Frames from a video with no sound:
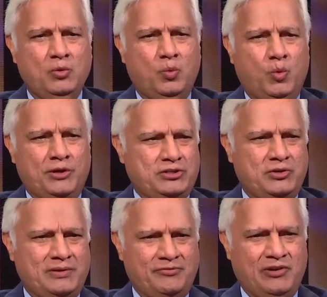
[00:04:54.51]
what
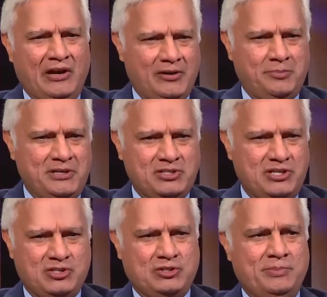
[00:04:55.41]
your environment
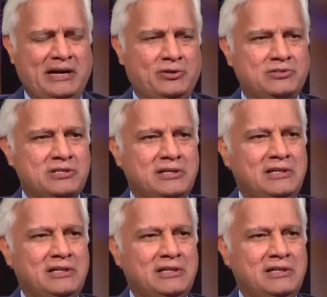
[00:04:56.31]
is about.